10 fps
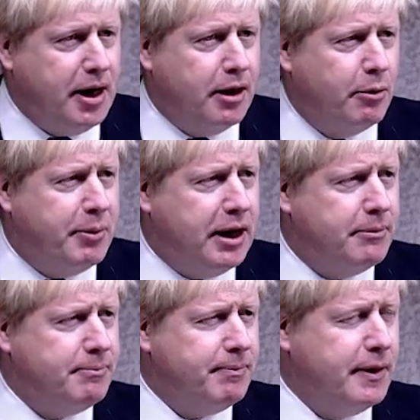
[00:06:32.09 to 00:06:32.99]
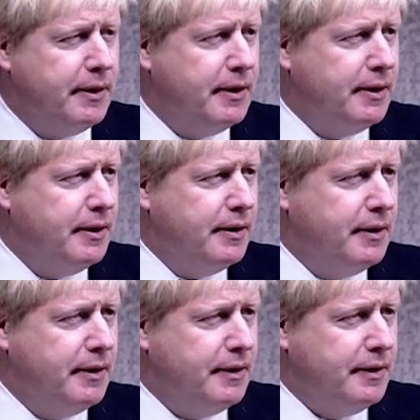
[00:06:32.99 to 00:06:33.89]
I know there will be
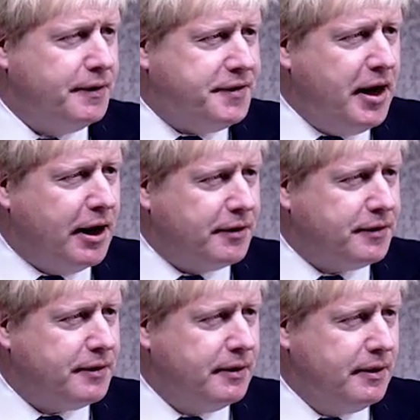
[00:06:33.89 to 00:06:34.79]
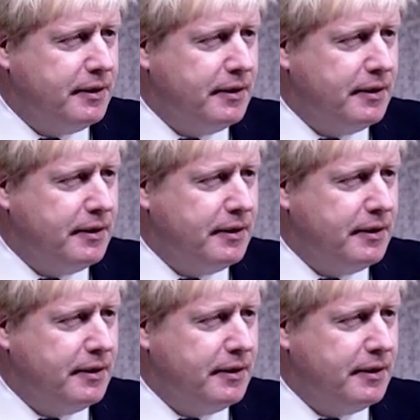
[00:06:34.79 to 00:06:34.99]
cynics